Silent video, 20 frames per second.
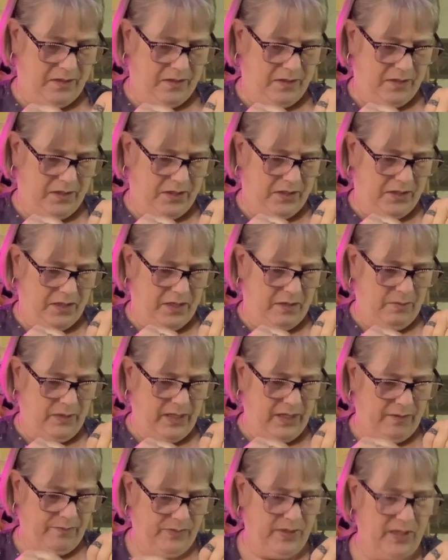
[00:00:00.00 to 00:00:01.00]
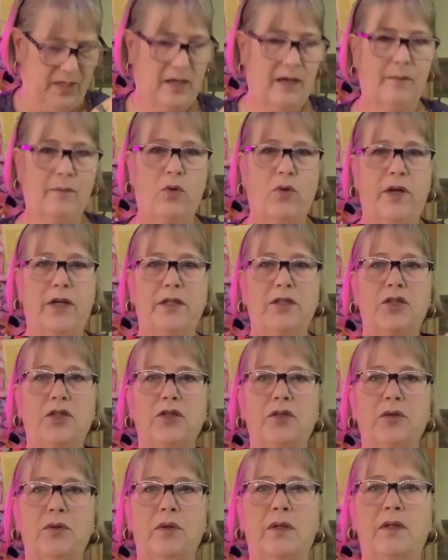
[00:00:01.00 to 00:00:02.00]
it's coming up that I'm going
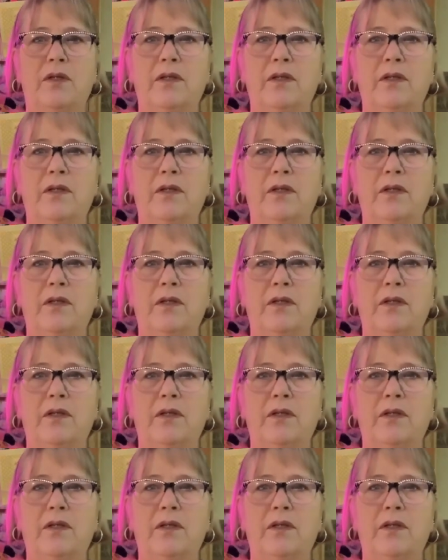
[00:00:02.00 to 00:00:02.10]
to,